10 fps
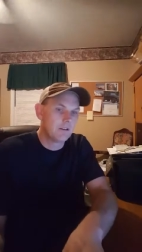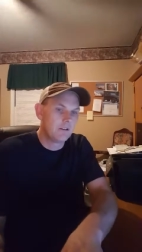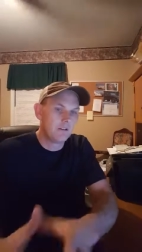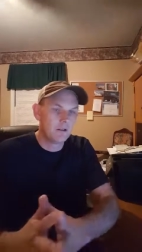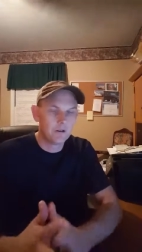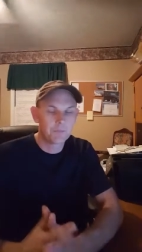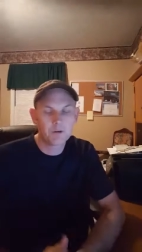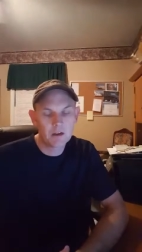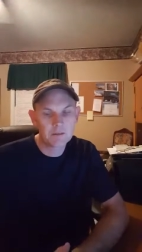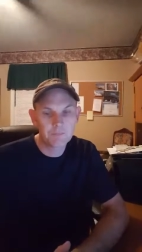your, your
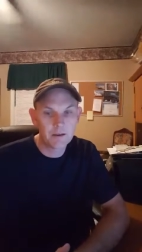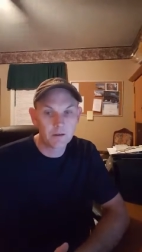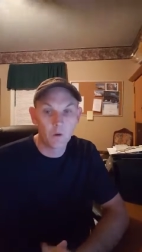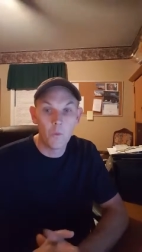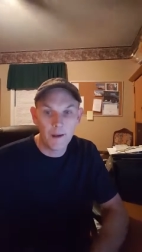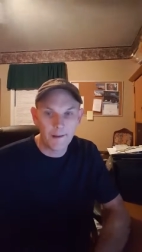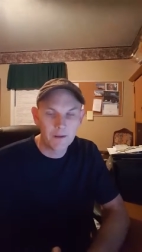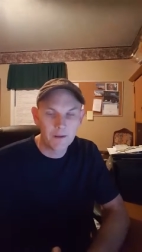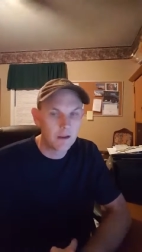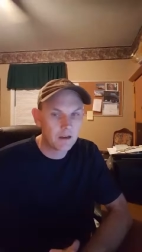prospect away,
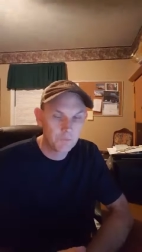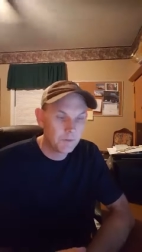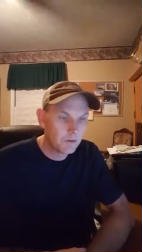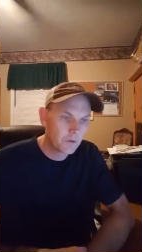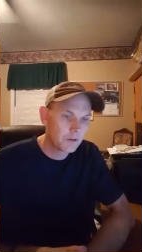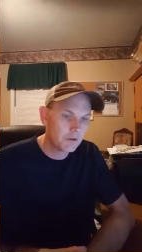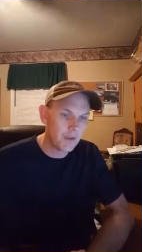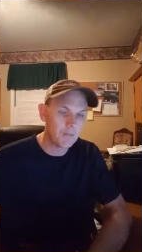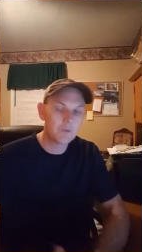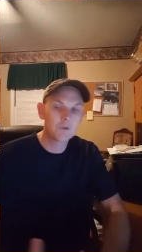okay? Because we don't want to do
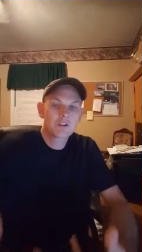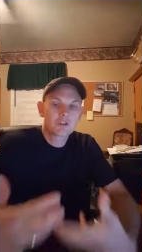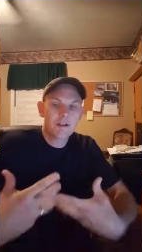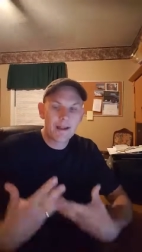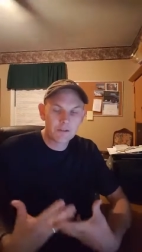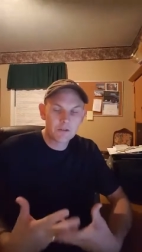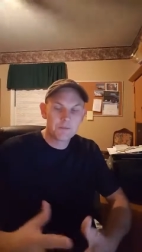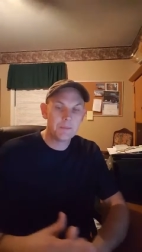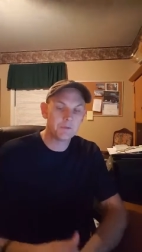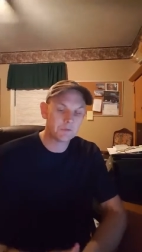that. We want to attract those
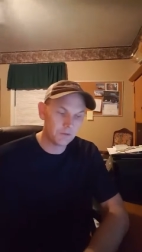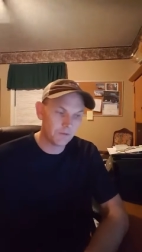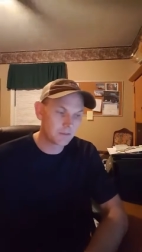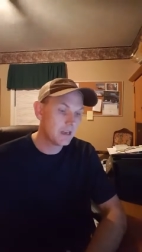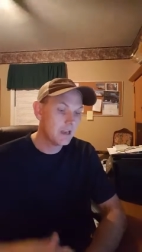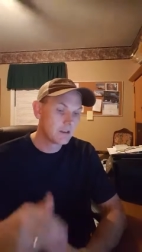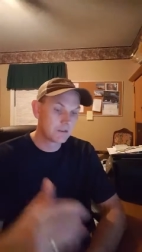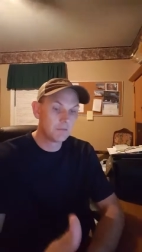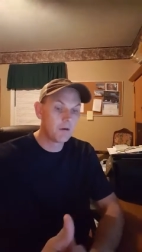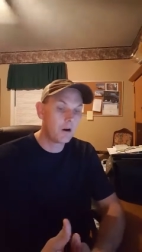people to us.
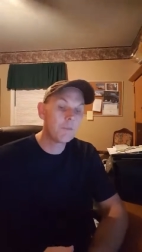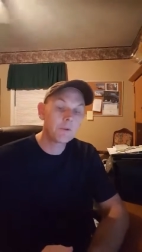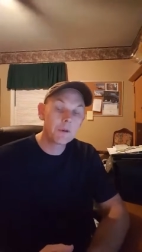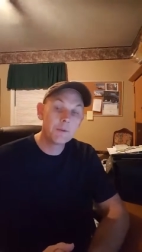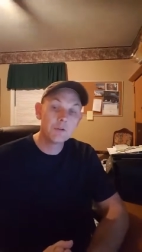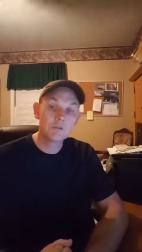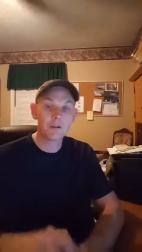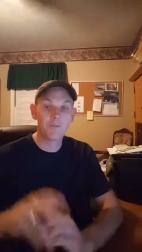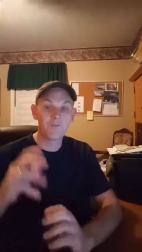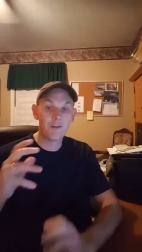So tomorrow I'm going to be doing
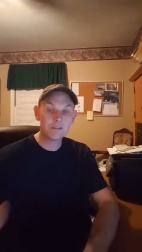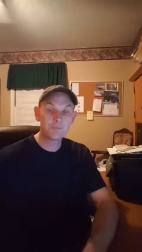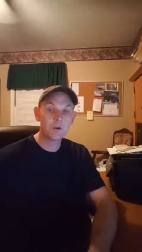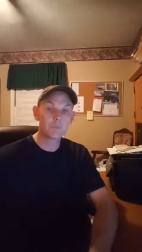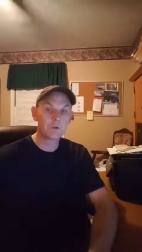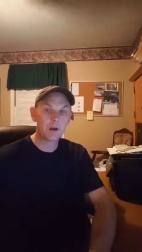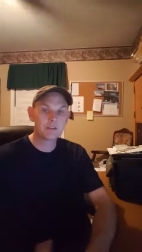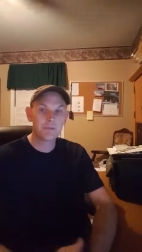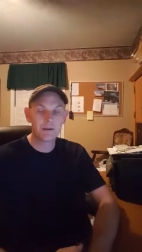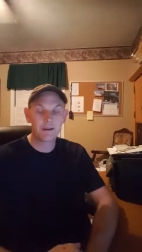some Facebook
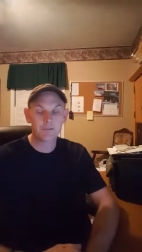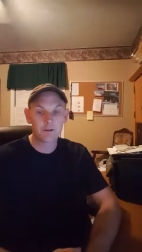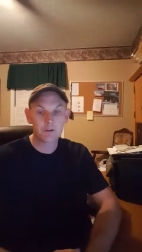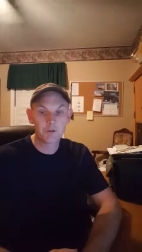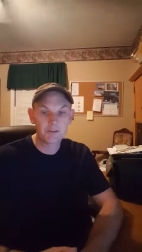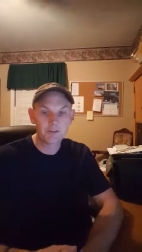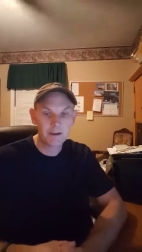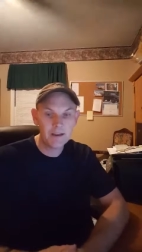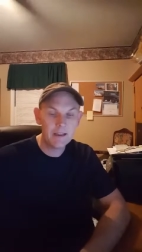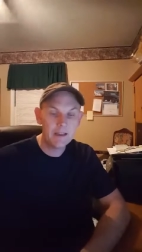prospecting and recruiting
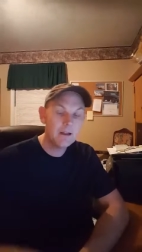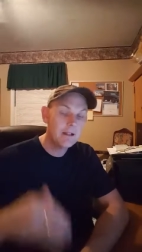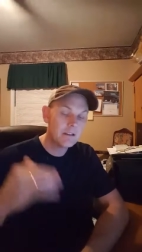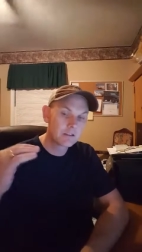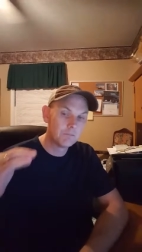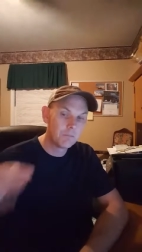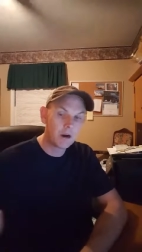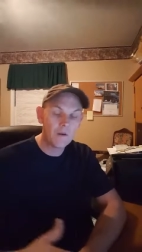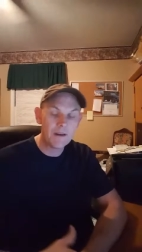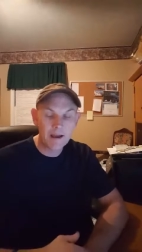training
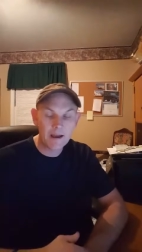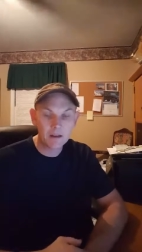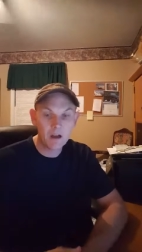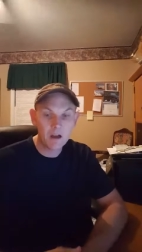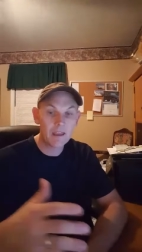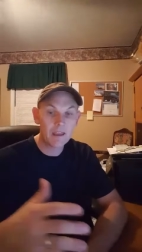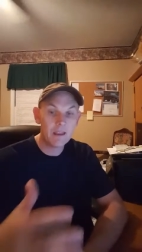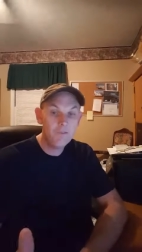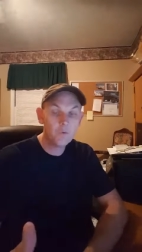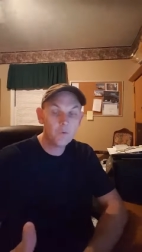tomorrow at 9 o'clock.
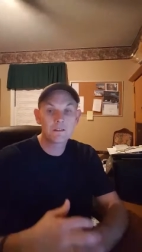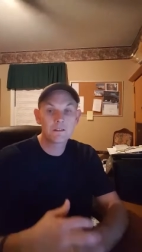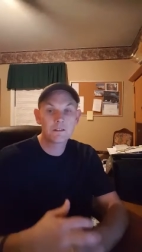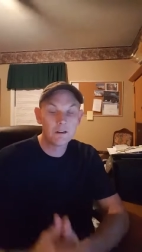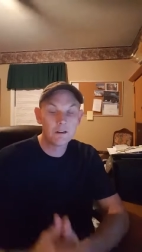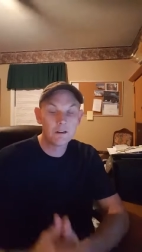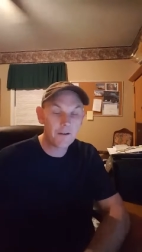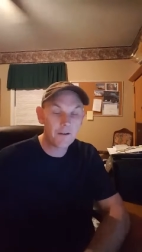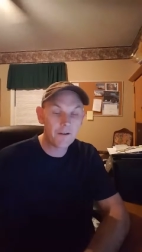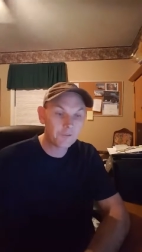If you want to
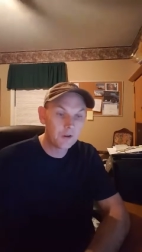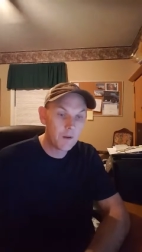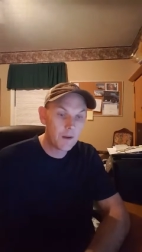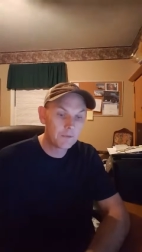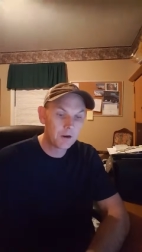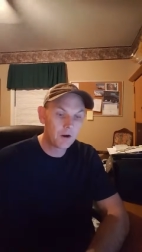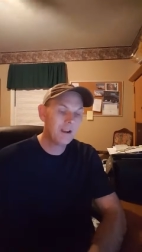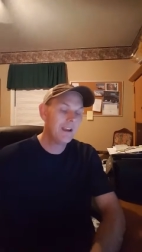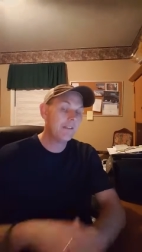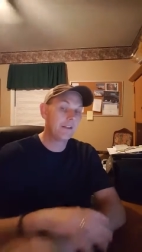get on that free
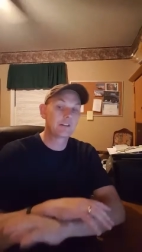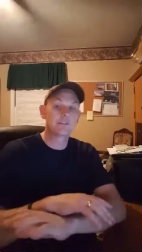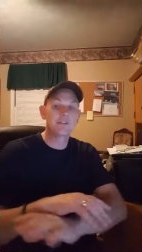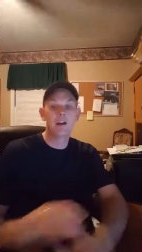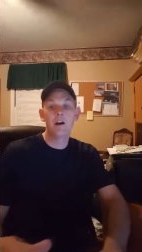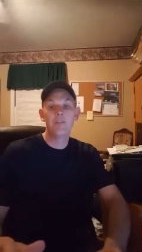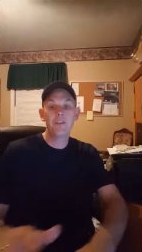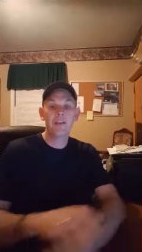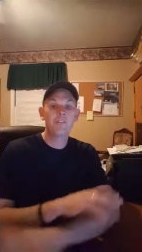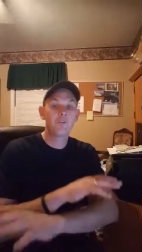webinar, there's
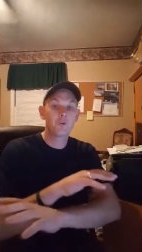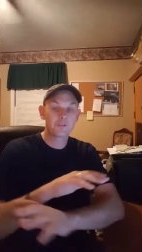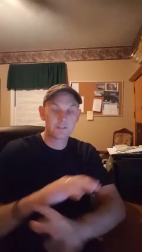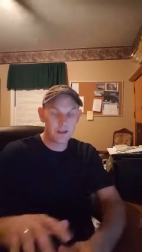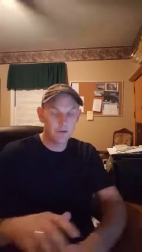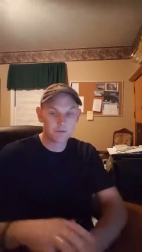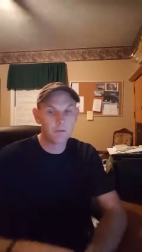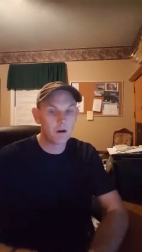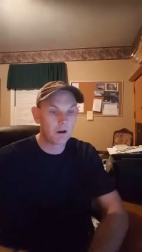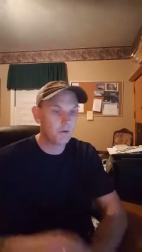nothing for sale
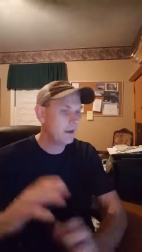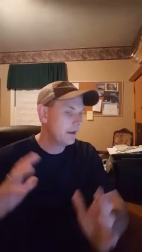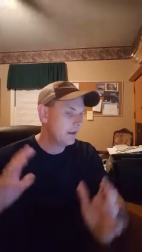tomorrow.